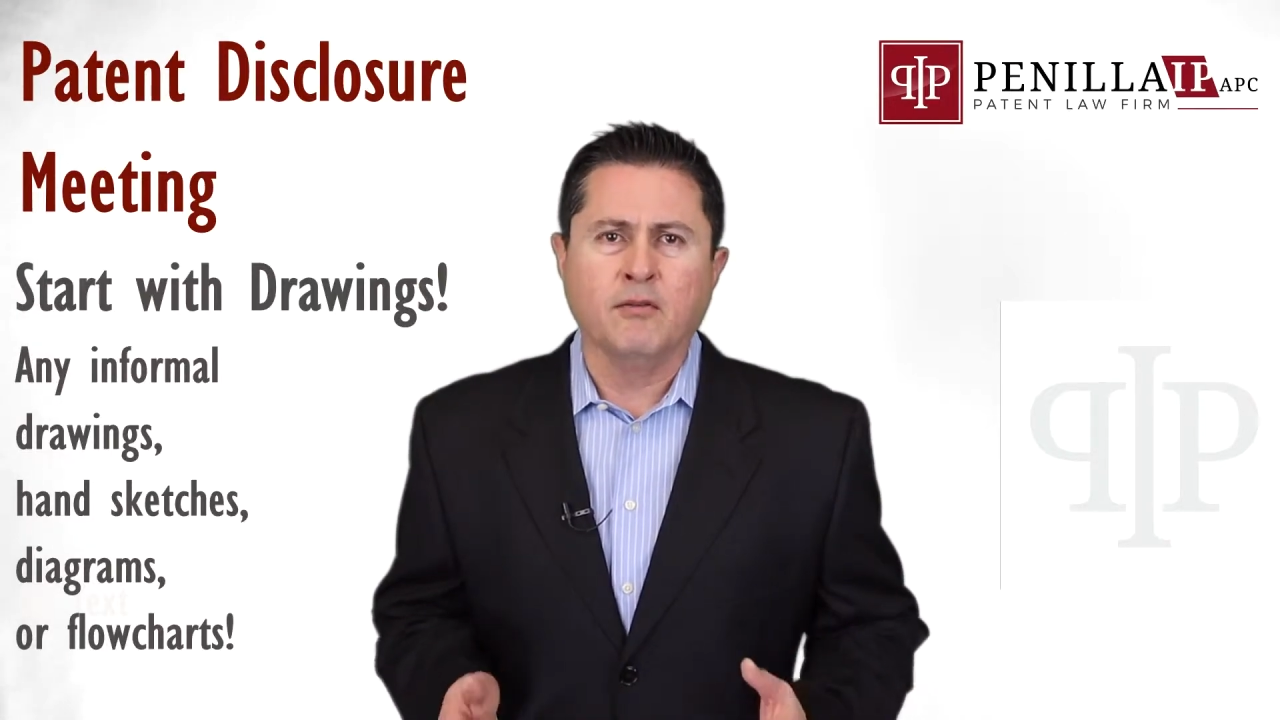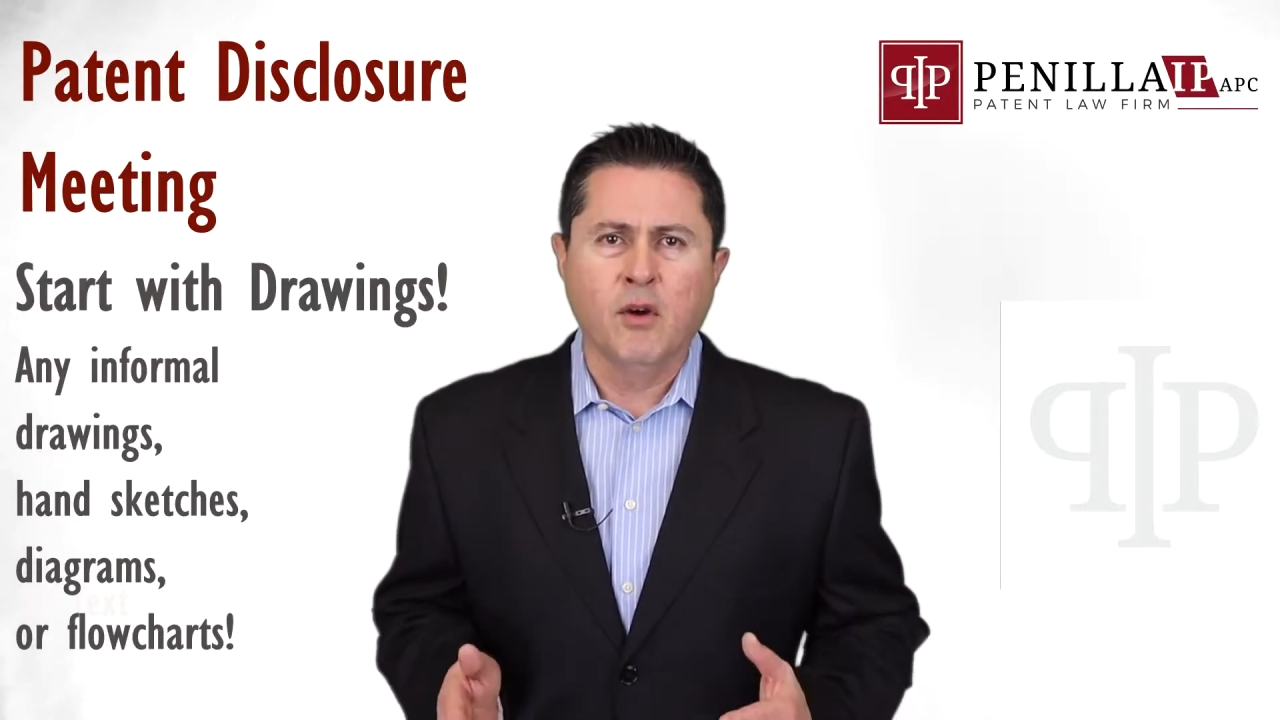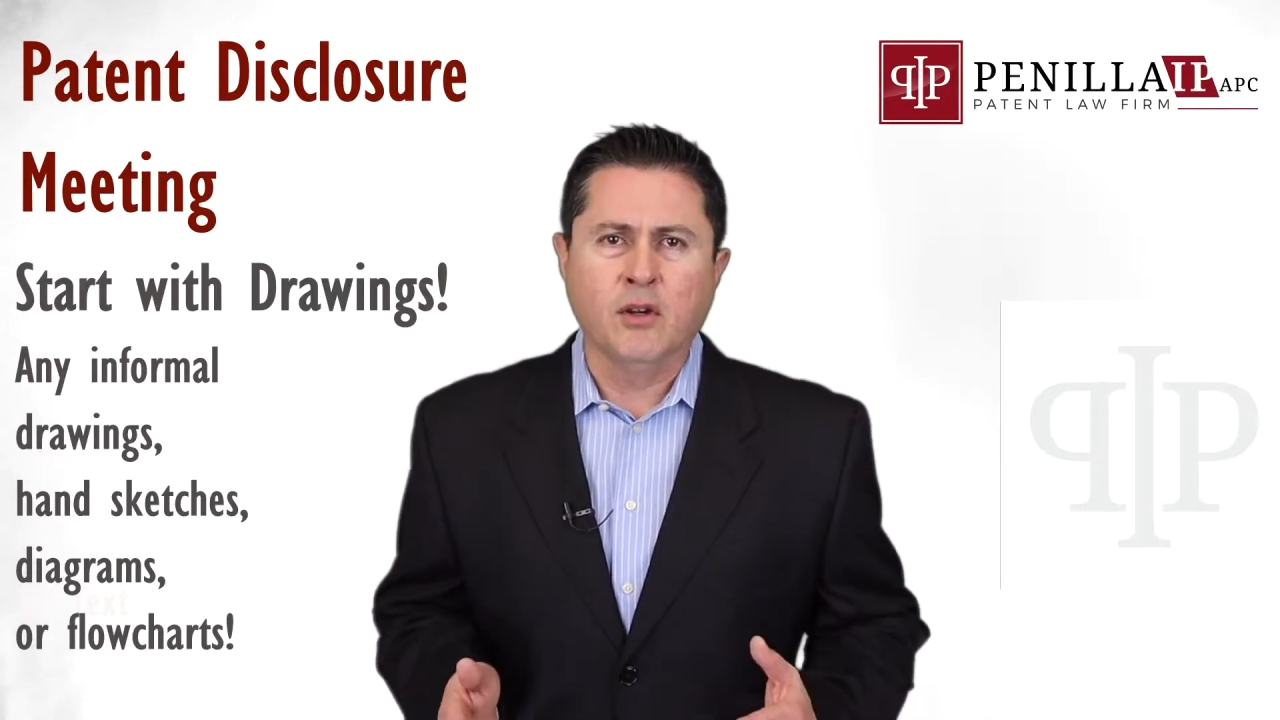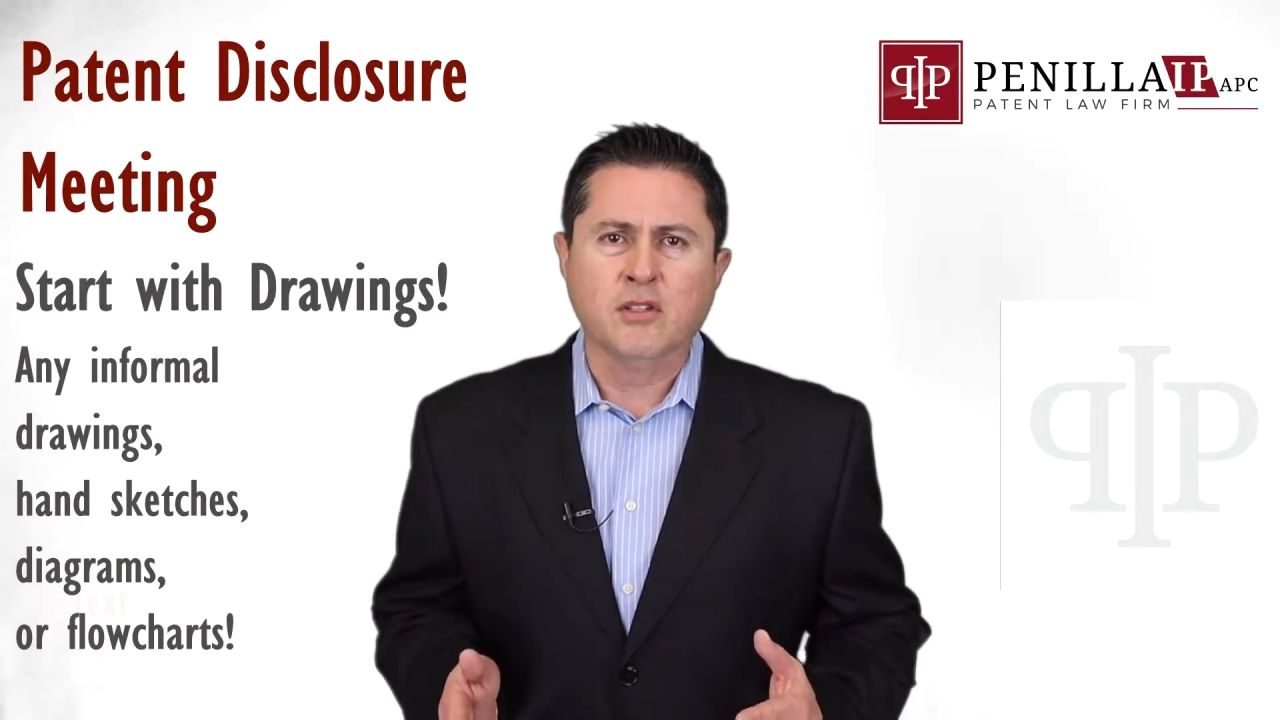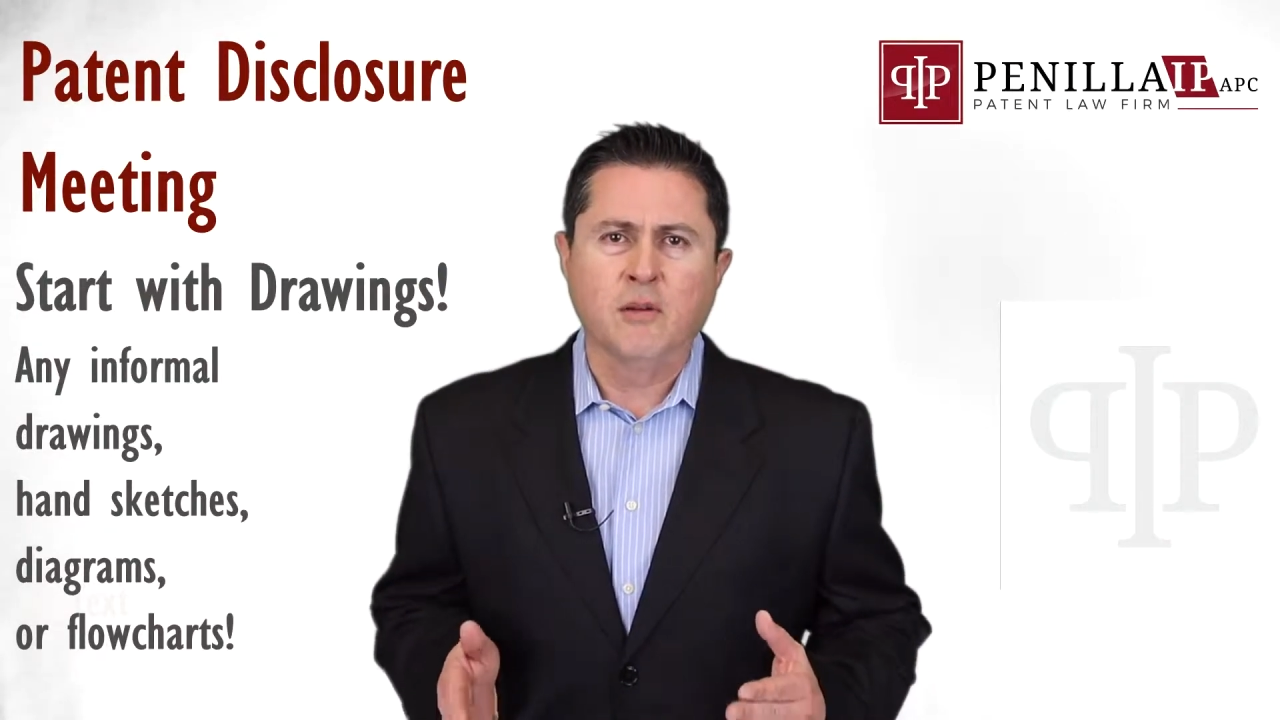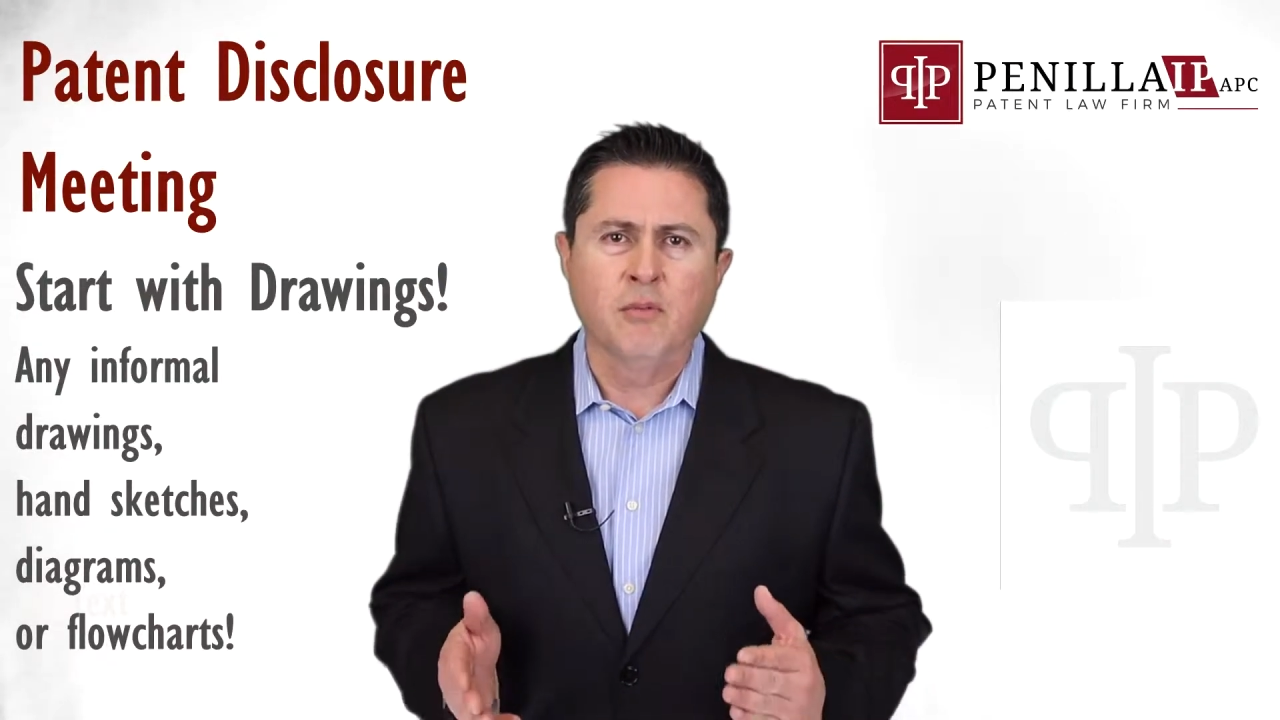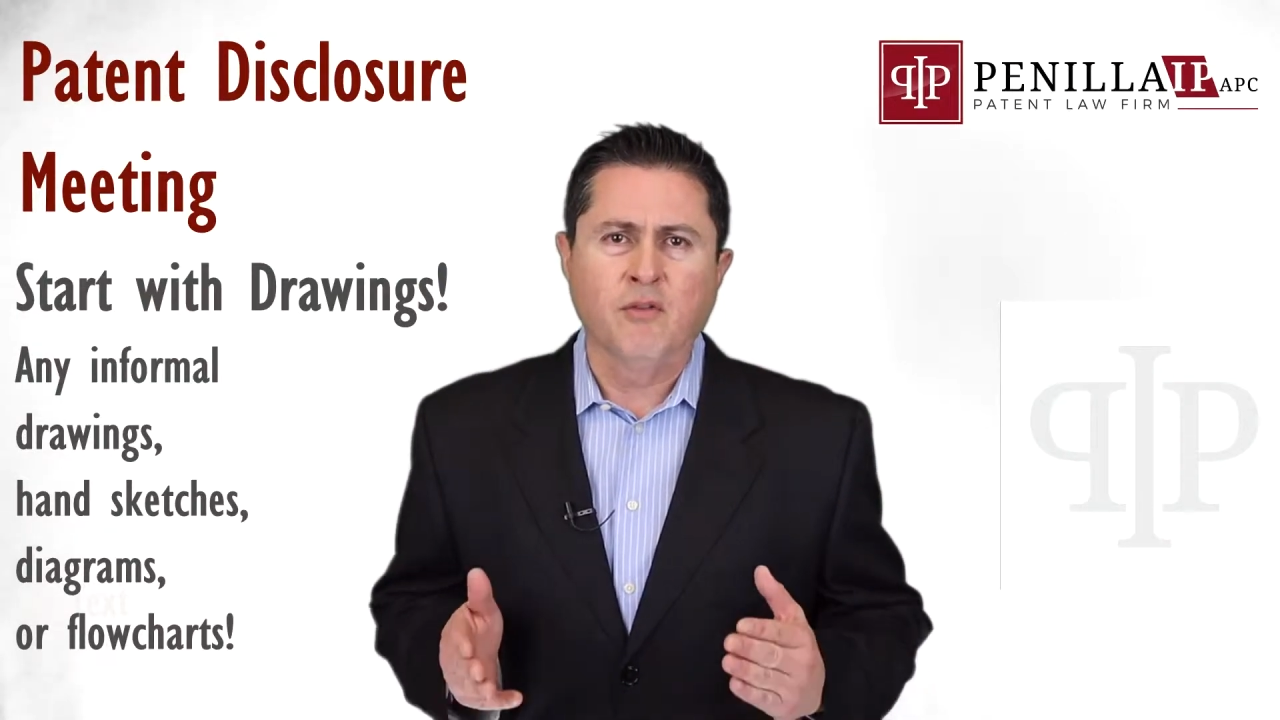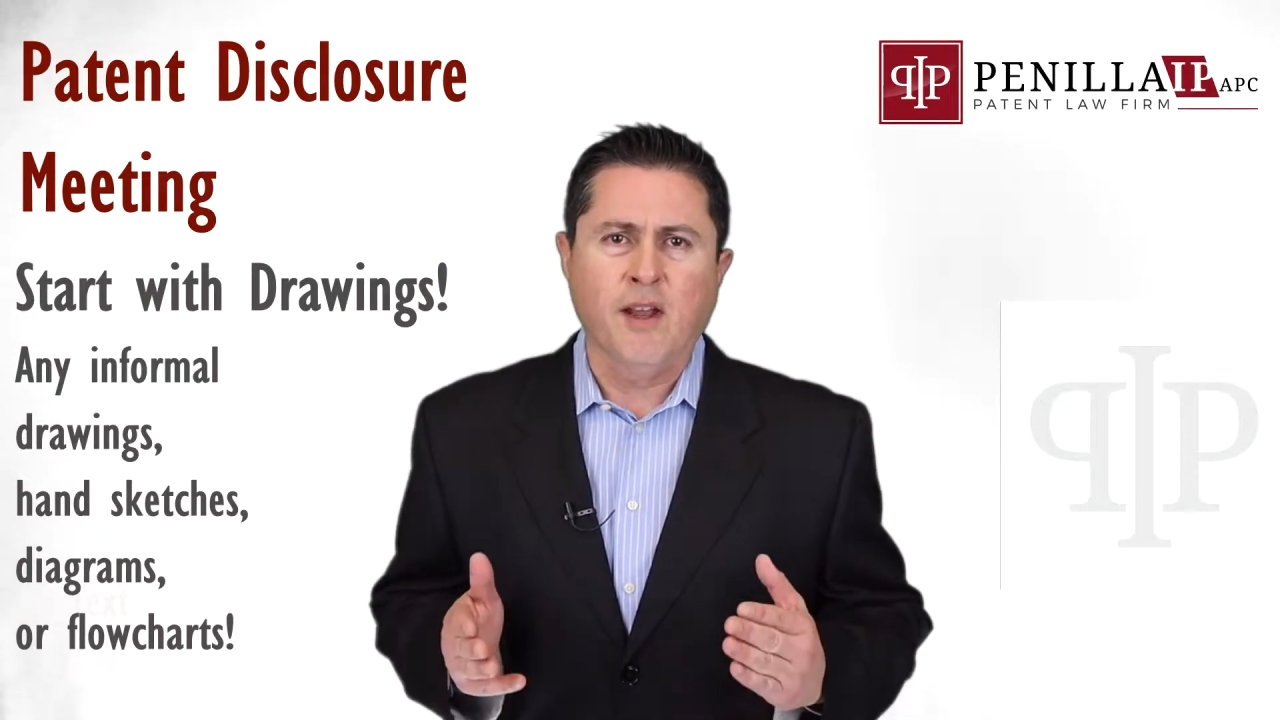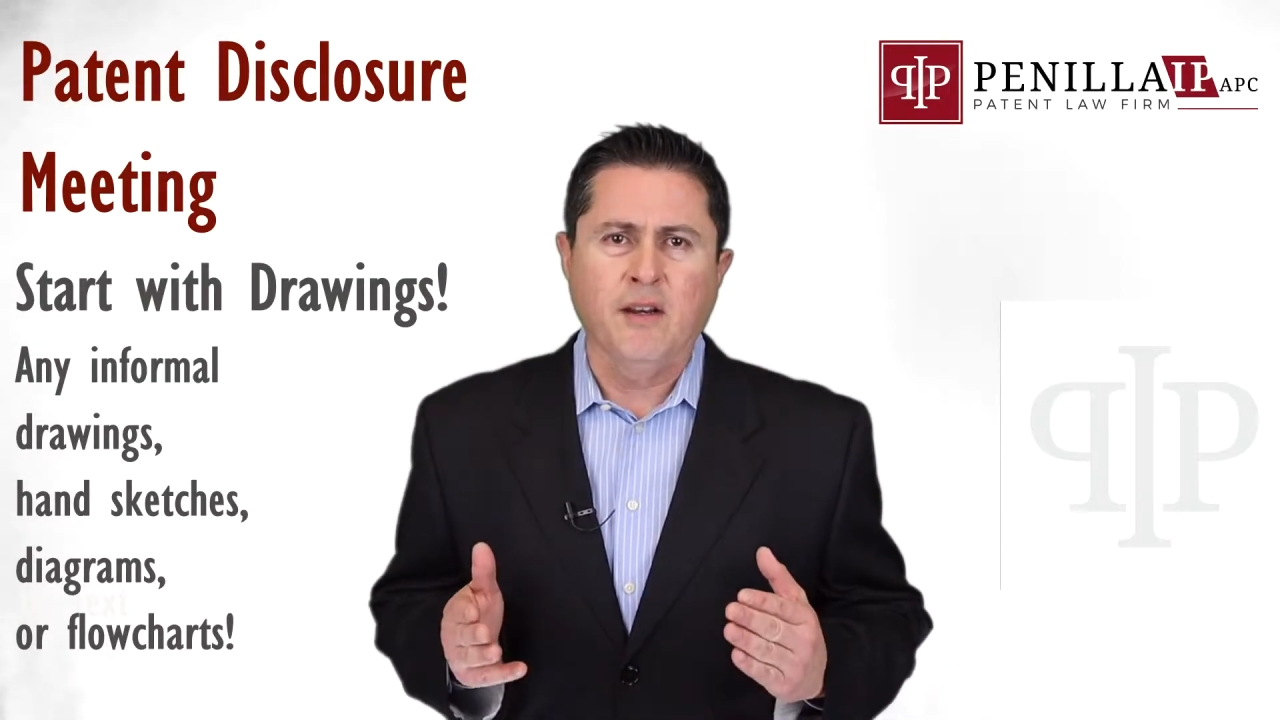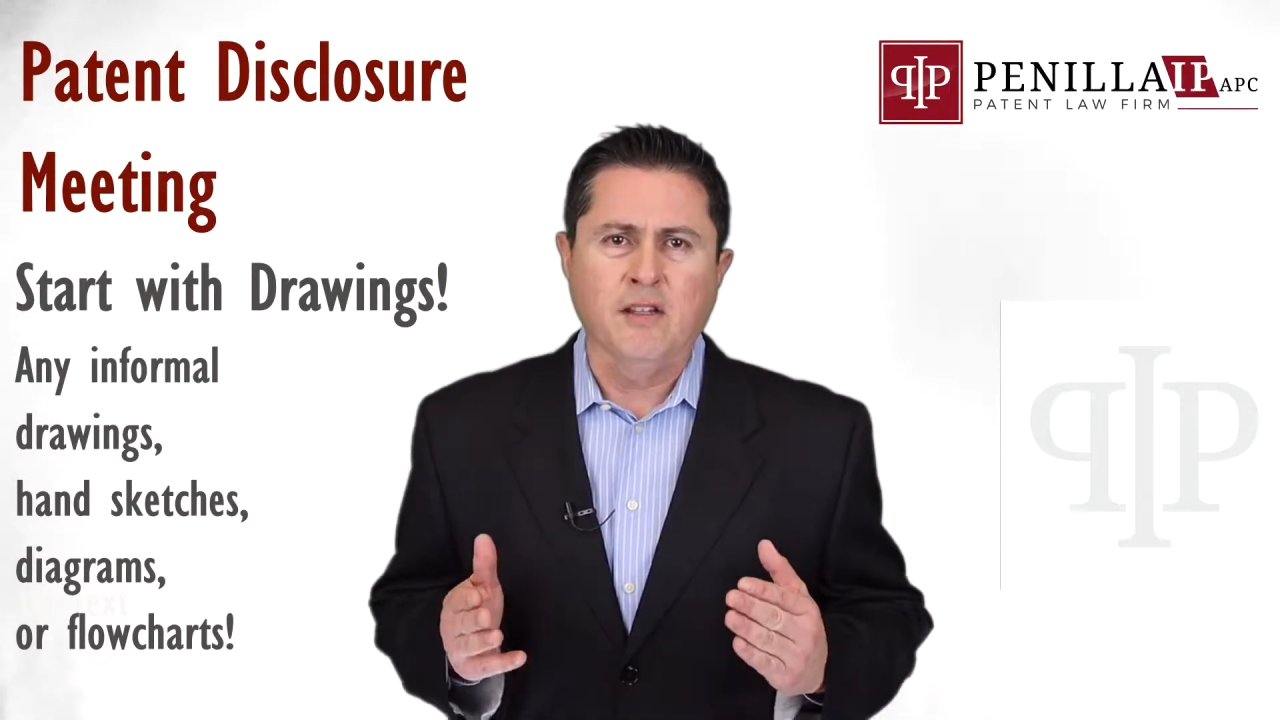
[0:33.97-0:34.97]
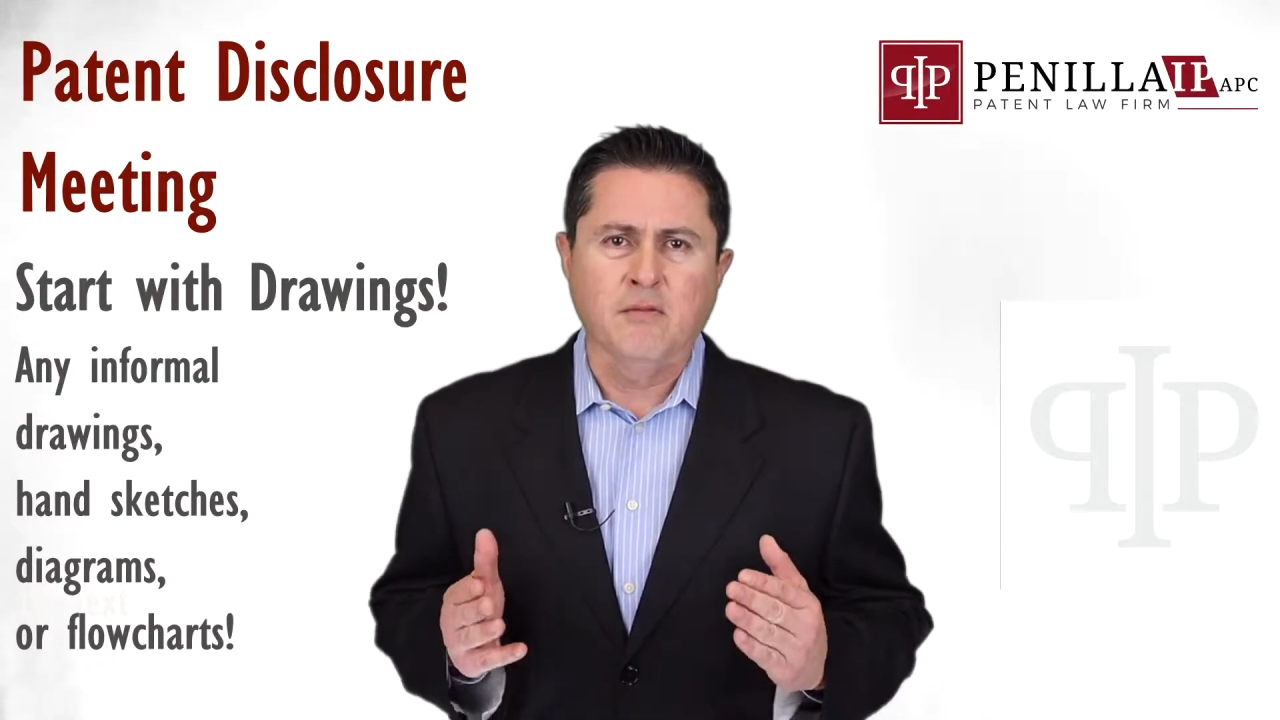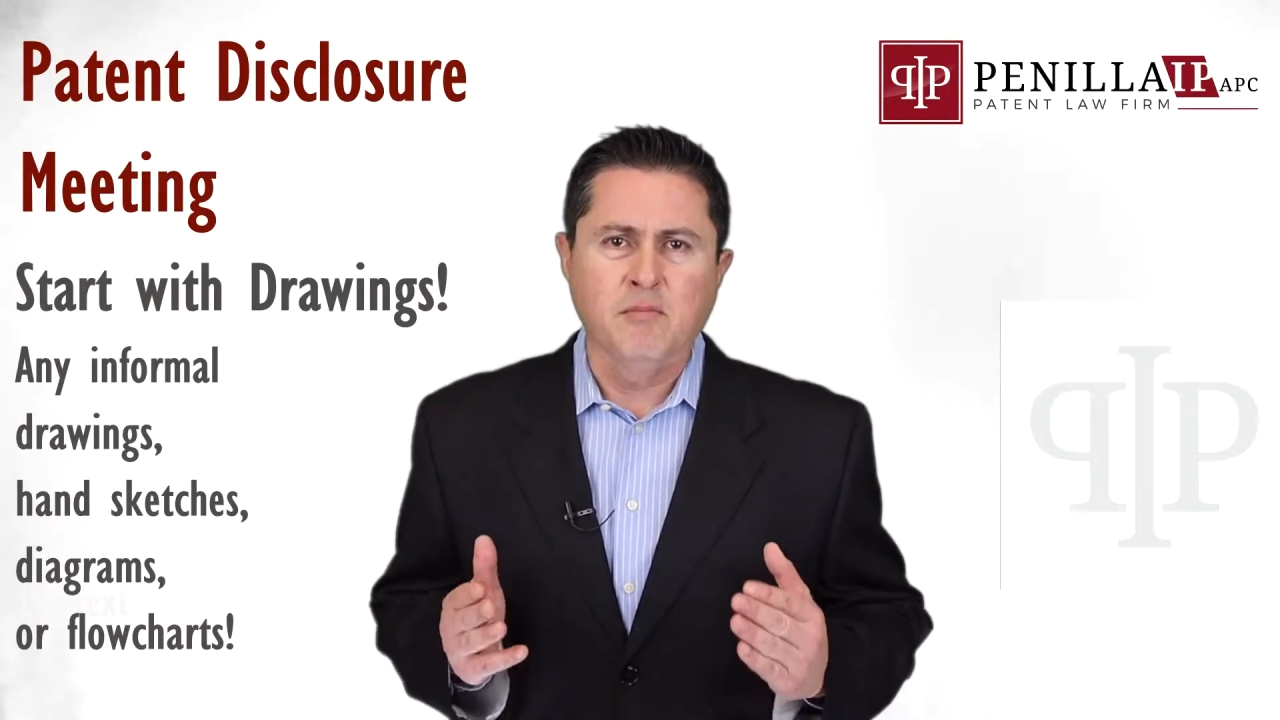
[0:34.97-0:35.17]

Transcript: focus on providing as